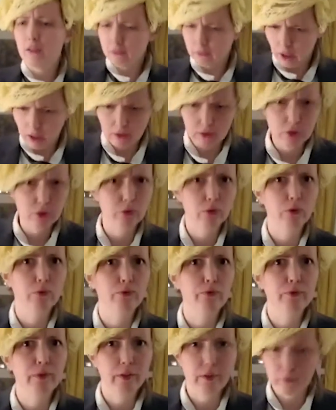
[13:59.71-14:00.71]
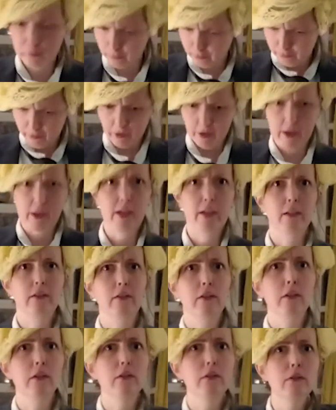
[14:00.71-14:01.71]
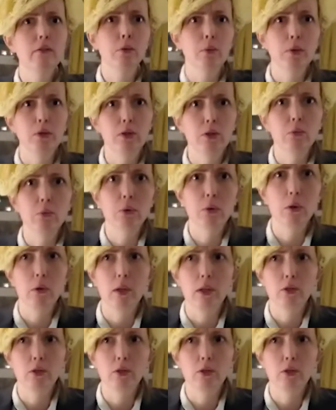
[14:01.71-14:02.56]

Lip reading: Yes, she was very, very excellent when she was on